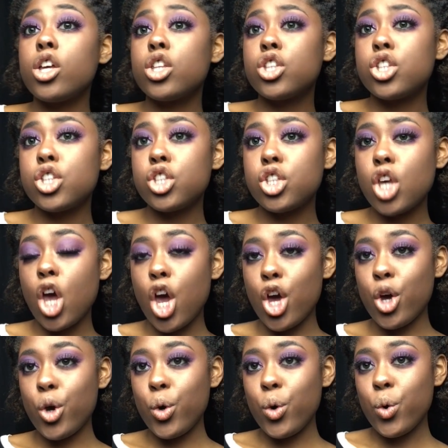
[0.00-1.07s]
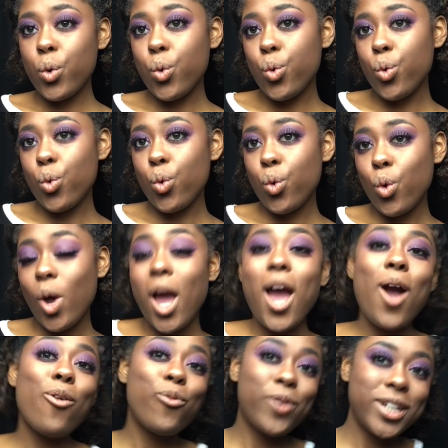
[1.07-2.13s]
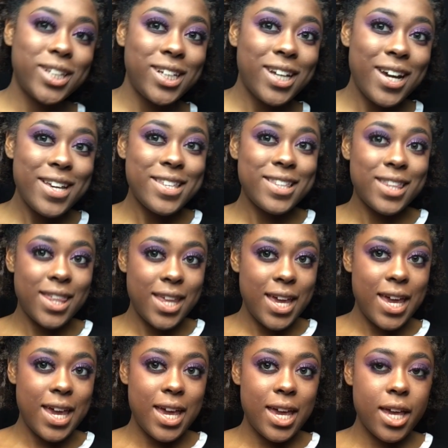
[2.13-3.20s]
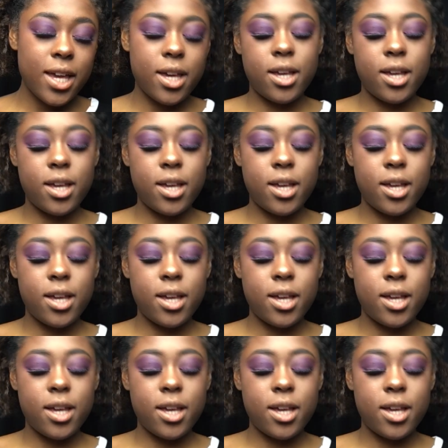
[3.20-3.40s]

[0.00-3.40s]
so what do you guys think?